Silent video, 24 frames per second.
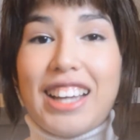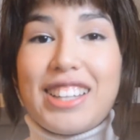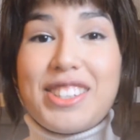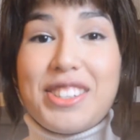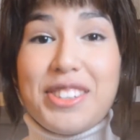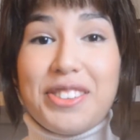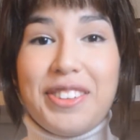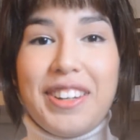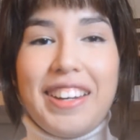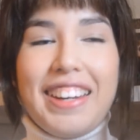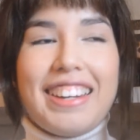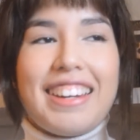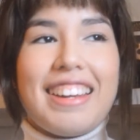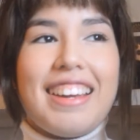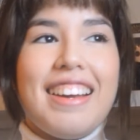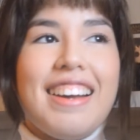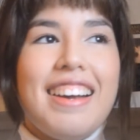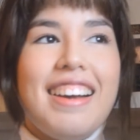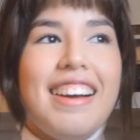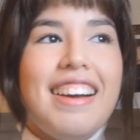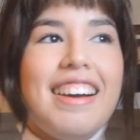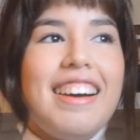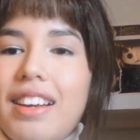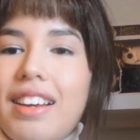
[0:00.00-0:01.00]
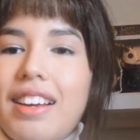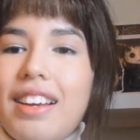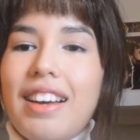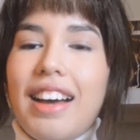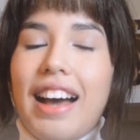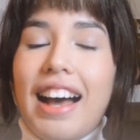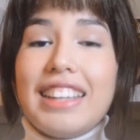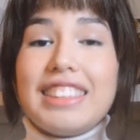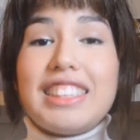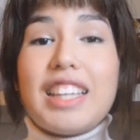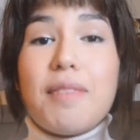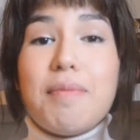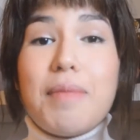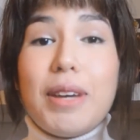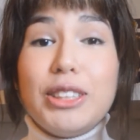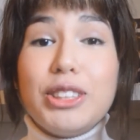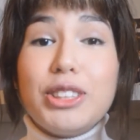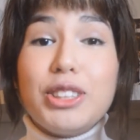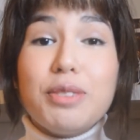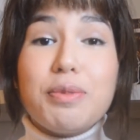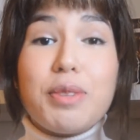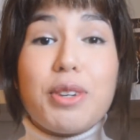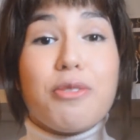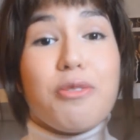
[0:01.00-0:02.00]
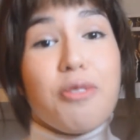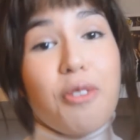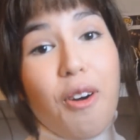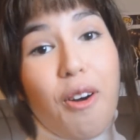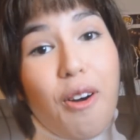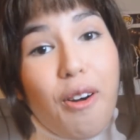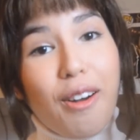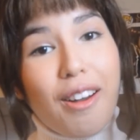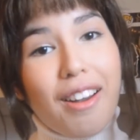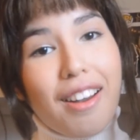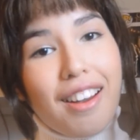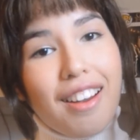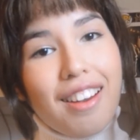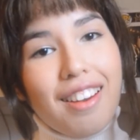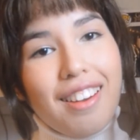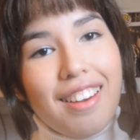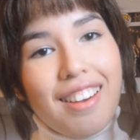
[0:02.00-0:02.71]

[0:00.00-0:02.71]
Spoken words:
to read? As I mentioned before,